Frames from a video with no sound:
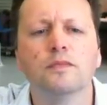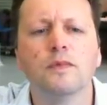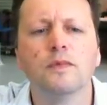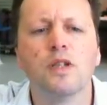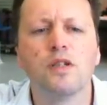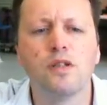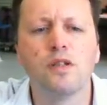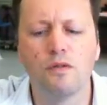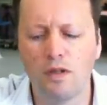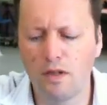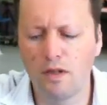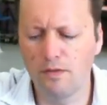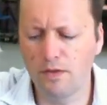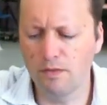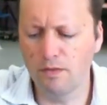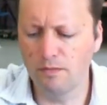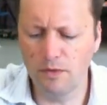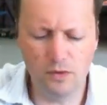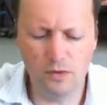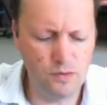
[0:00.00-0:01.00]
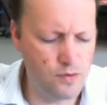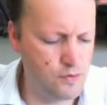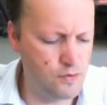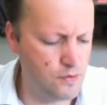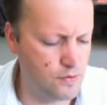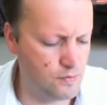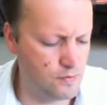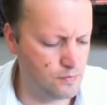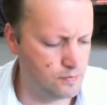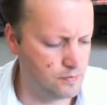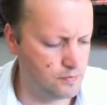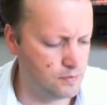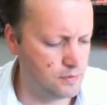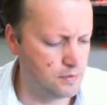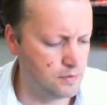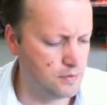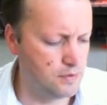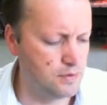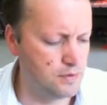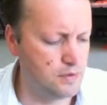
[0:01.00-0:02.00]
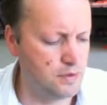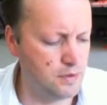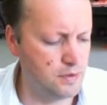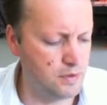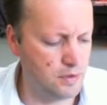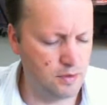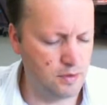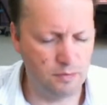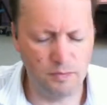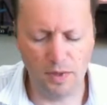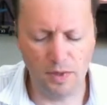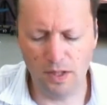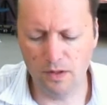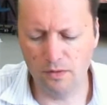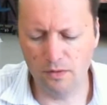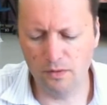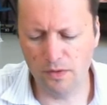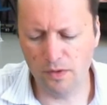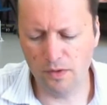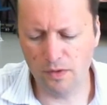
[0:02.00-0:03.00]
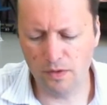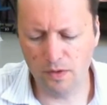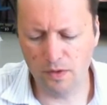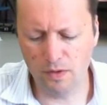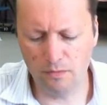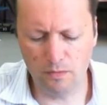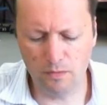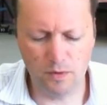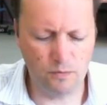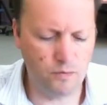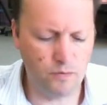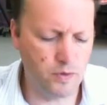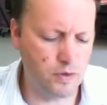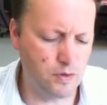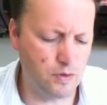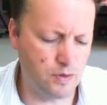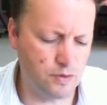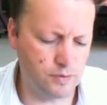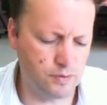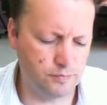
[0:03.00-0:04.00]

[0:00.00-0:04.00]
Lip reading: So we have some loose manuals on top. What have we got?